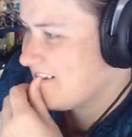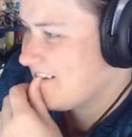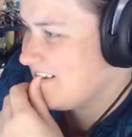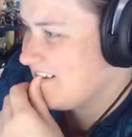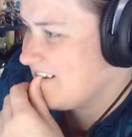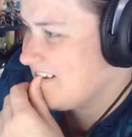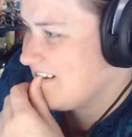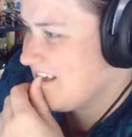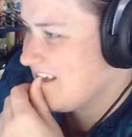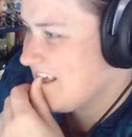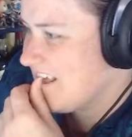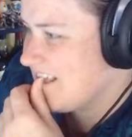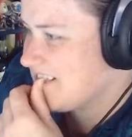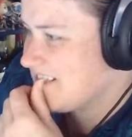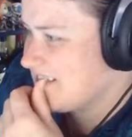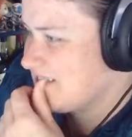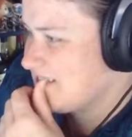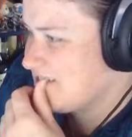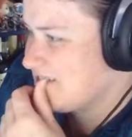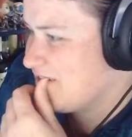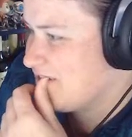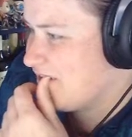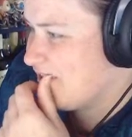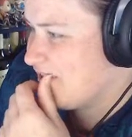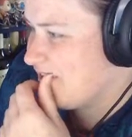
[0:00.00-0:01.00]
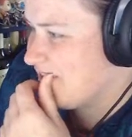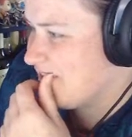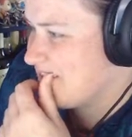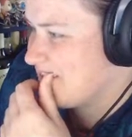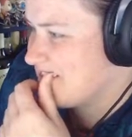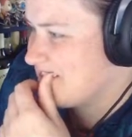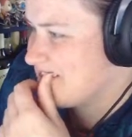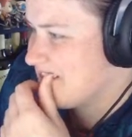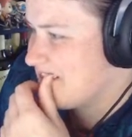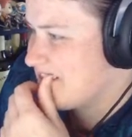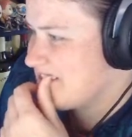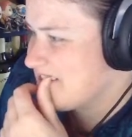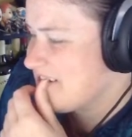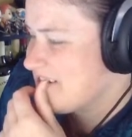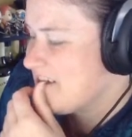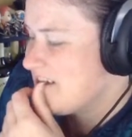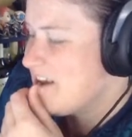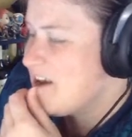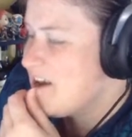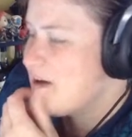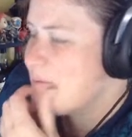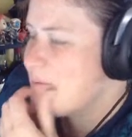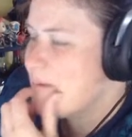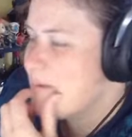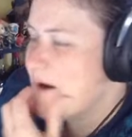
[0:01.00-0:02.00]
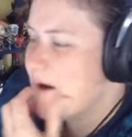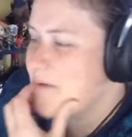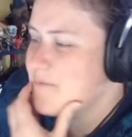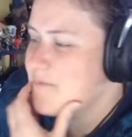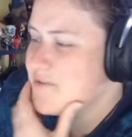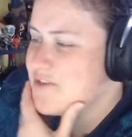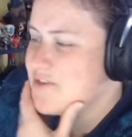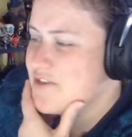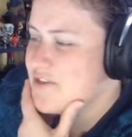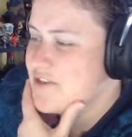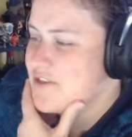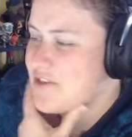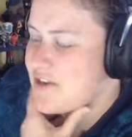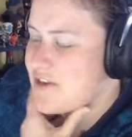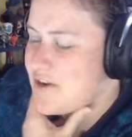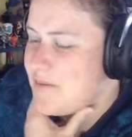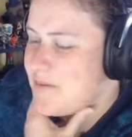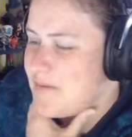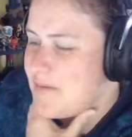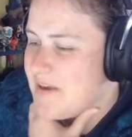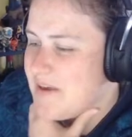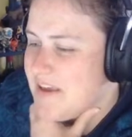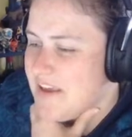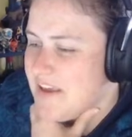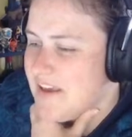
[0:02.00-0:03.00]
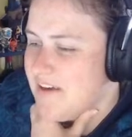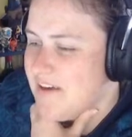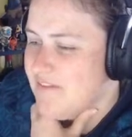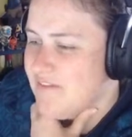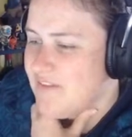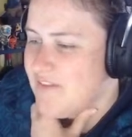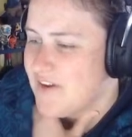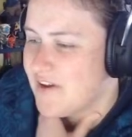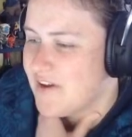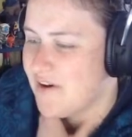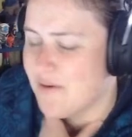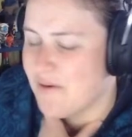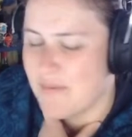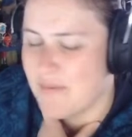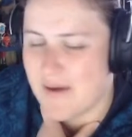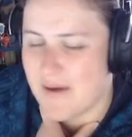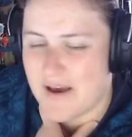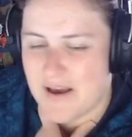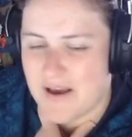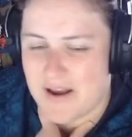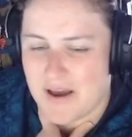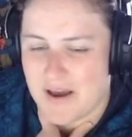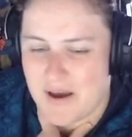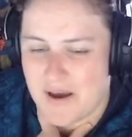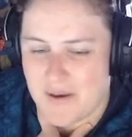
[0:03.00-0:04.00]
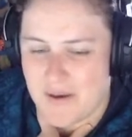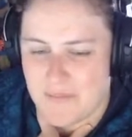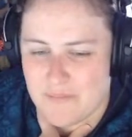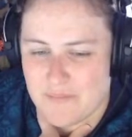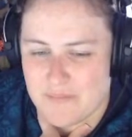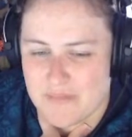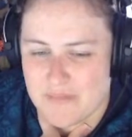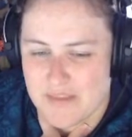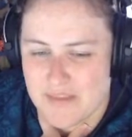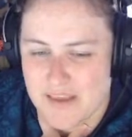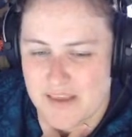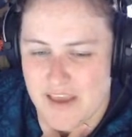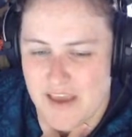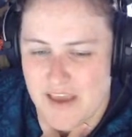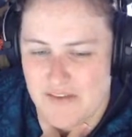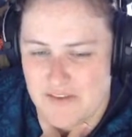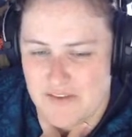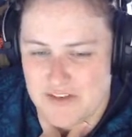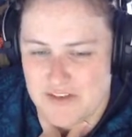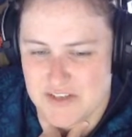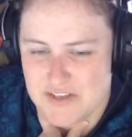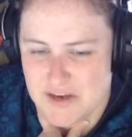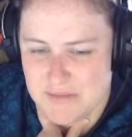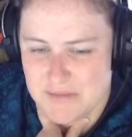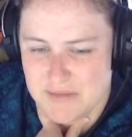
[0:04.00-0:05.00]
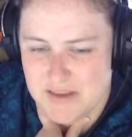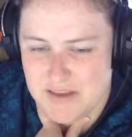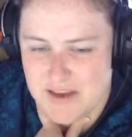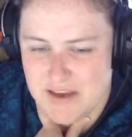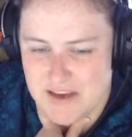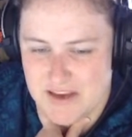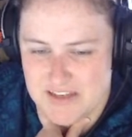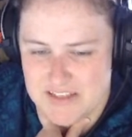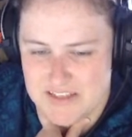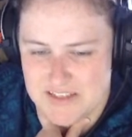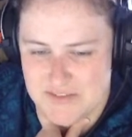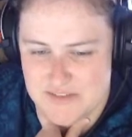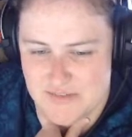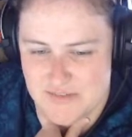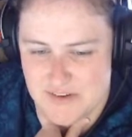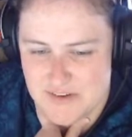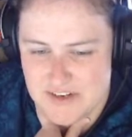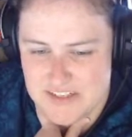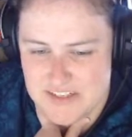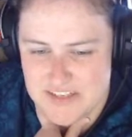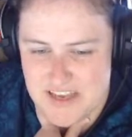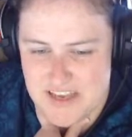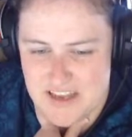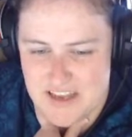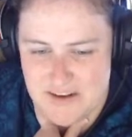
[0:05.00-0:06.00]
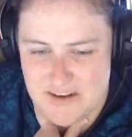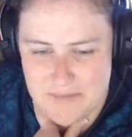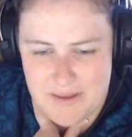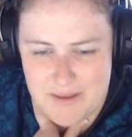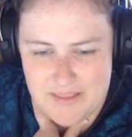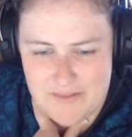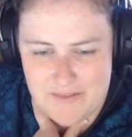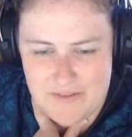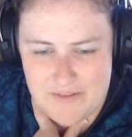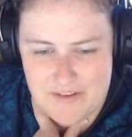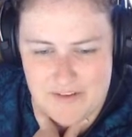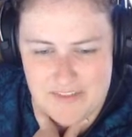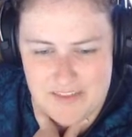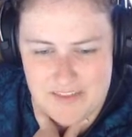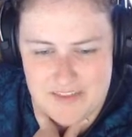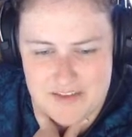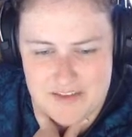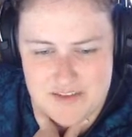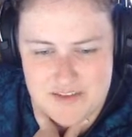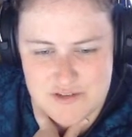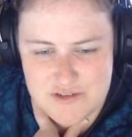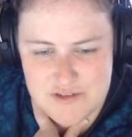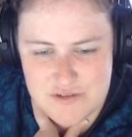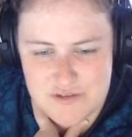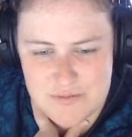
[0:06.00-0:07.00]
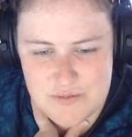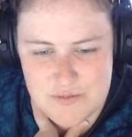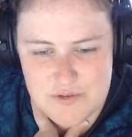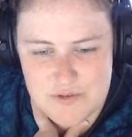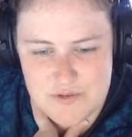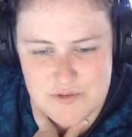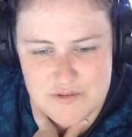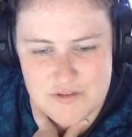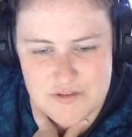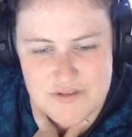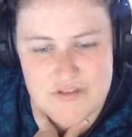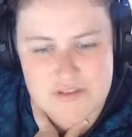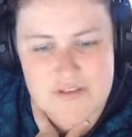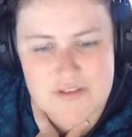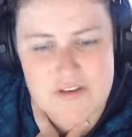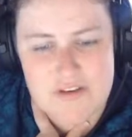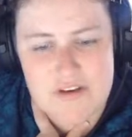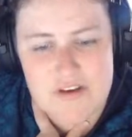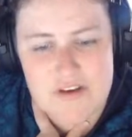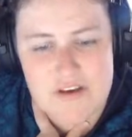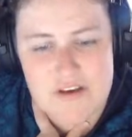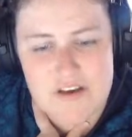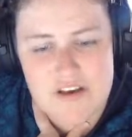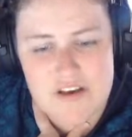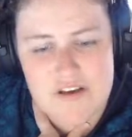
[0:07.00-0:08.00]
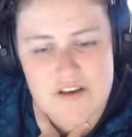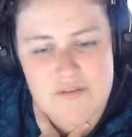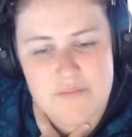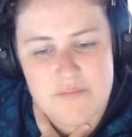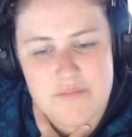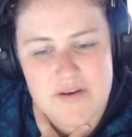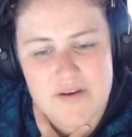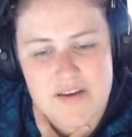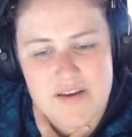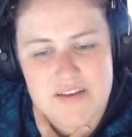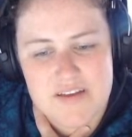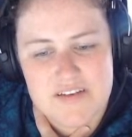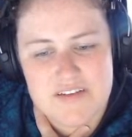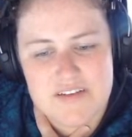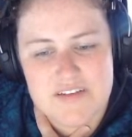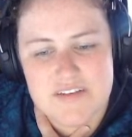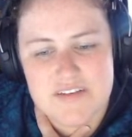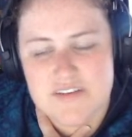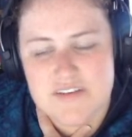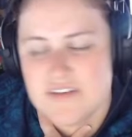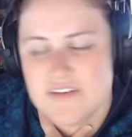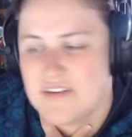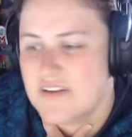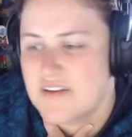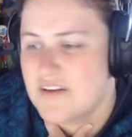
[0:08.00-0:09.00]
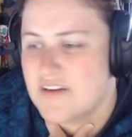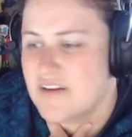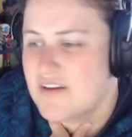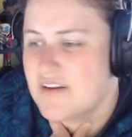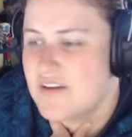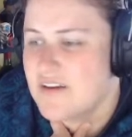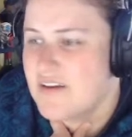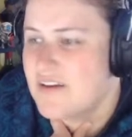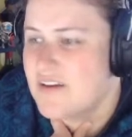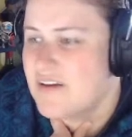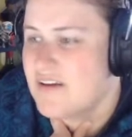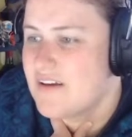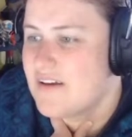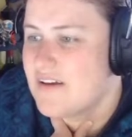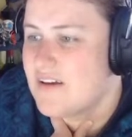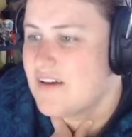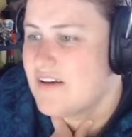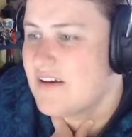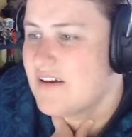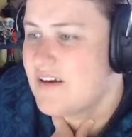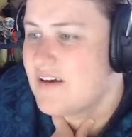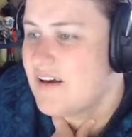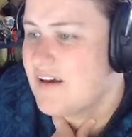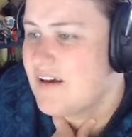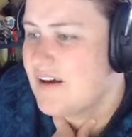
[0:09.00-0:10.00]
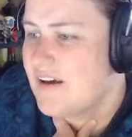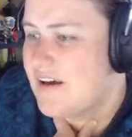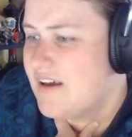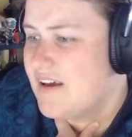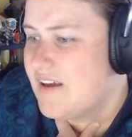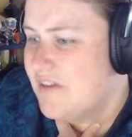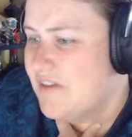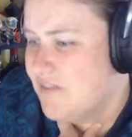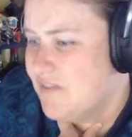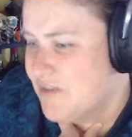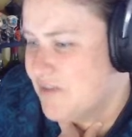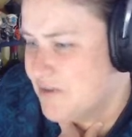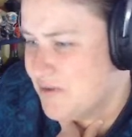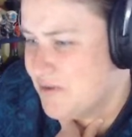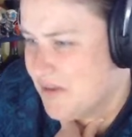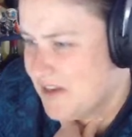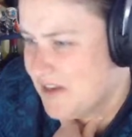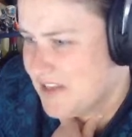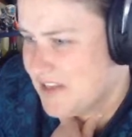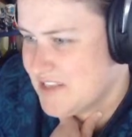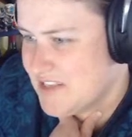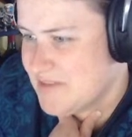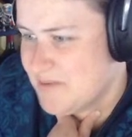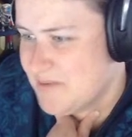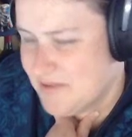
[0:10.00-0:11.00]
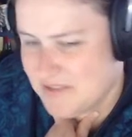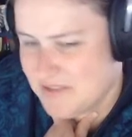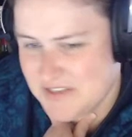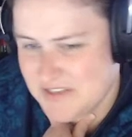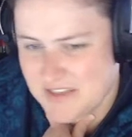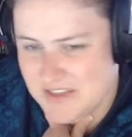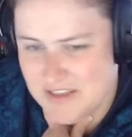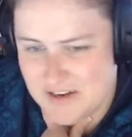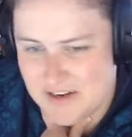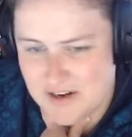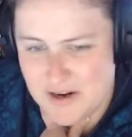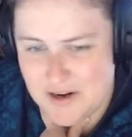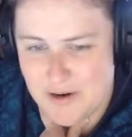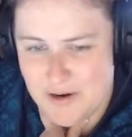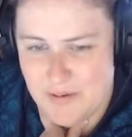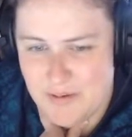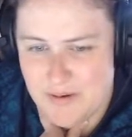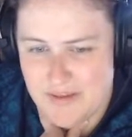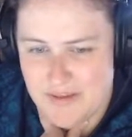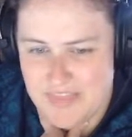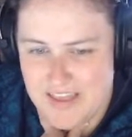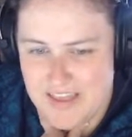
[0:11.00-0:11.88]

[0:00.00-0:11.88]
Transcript: It's a doco at this stage. Mine was just gonna be a video about every time the cast is freaked out about the fact that there's 2 moons. But if you're doing a conspiracy theory one, that